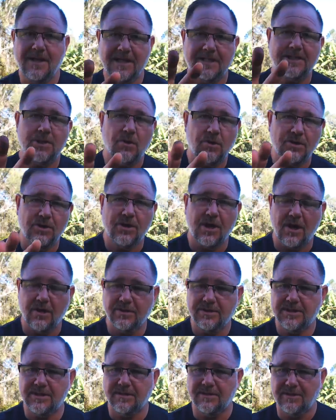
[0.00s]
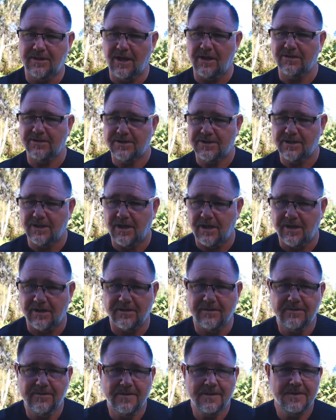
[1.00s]
it's on go
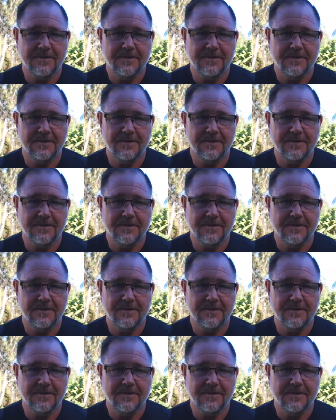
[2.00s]
slow.